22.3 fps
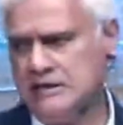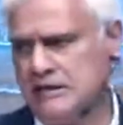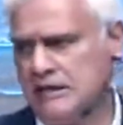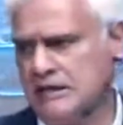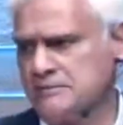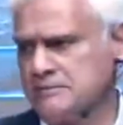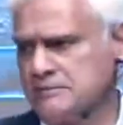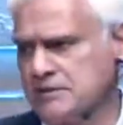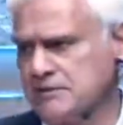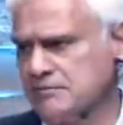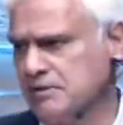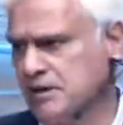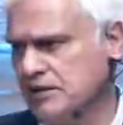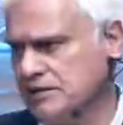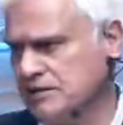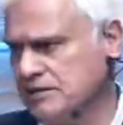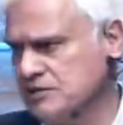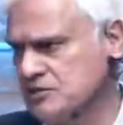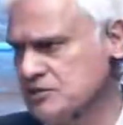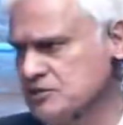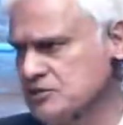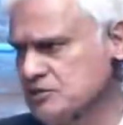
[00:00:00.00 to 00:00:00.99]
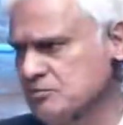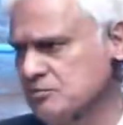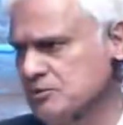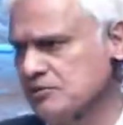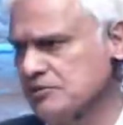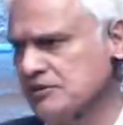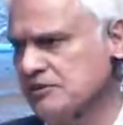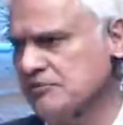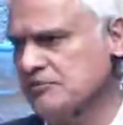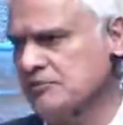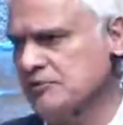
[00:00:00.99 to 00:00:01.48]
Empty bodies
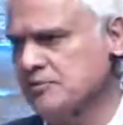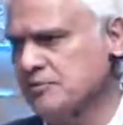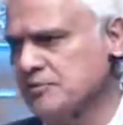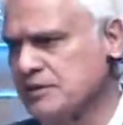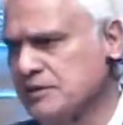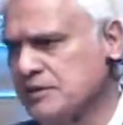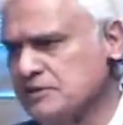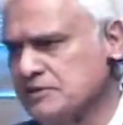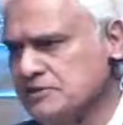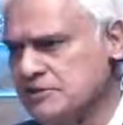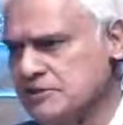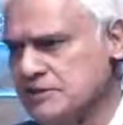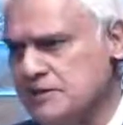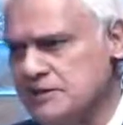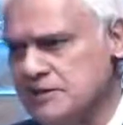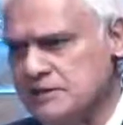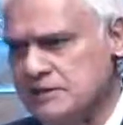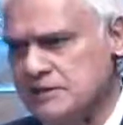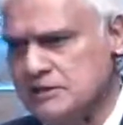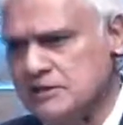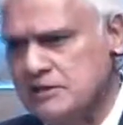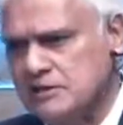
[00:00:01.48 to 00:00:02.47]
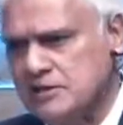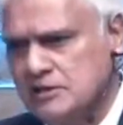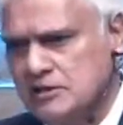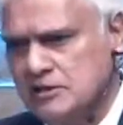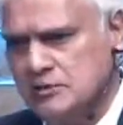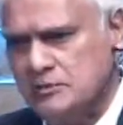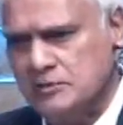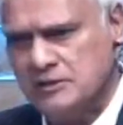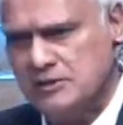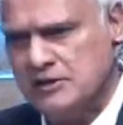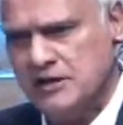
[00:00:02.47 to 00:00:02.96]
moving from day to day
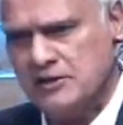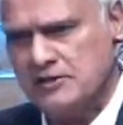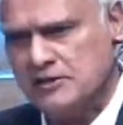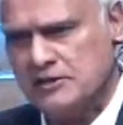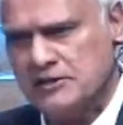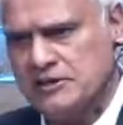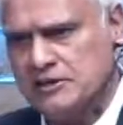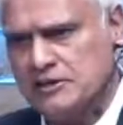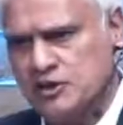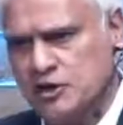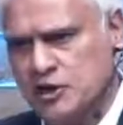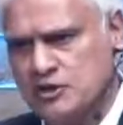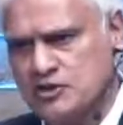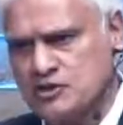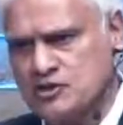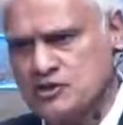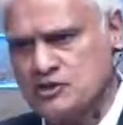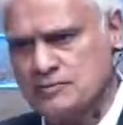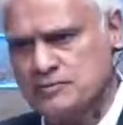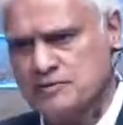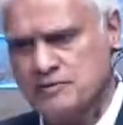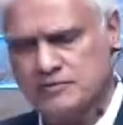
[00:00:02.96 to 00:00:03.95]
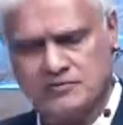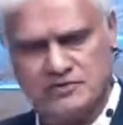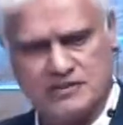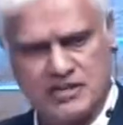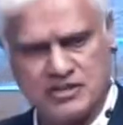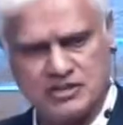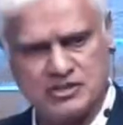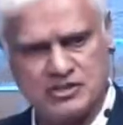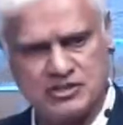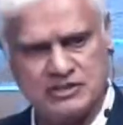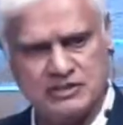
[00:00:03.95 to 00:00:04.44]
without any concept of
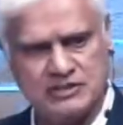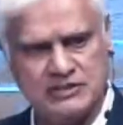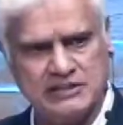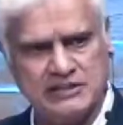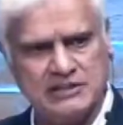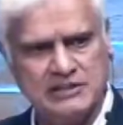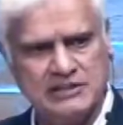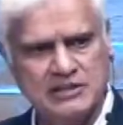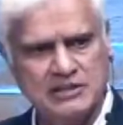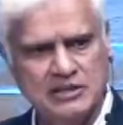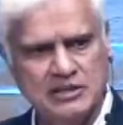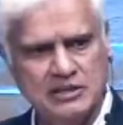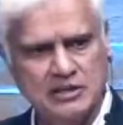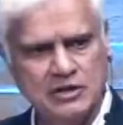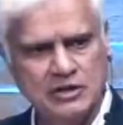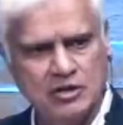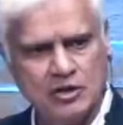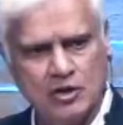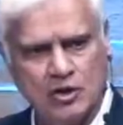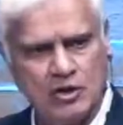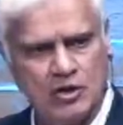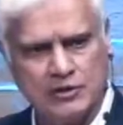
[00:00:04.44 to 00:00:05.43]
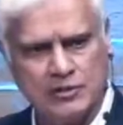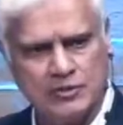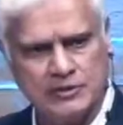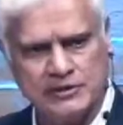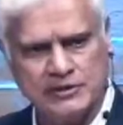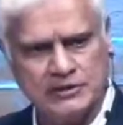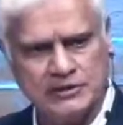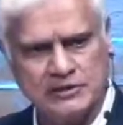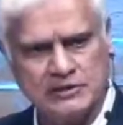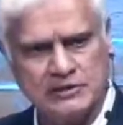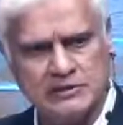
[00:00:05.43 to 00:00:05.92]
destiny or
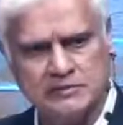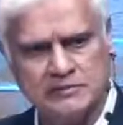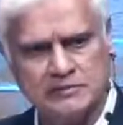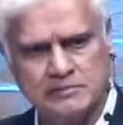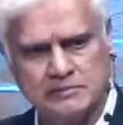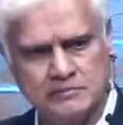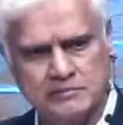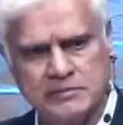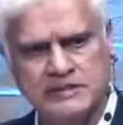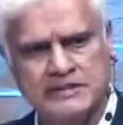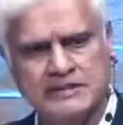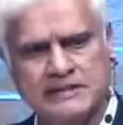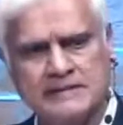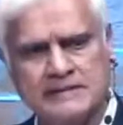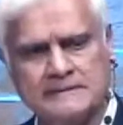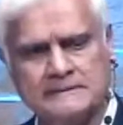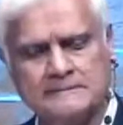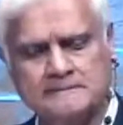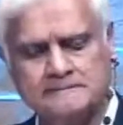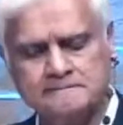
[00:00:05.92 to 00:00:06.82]
real meaning.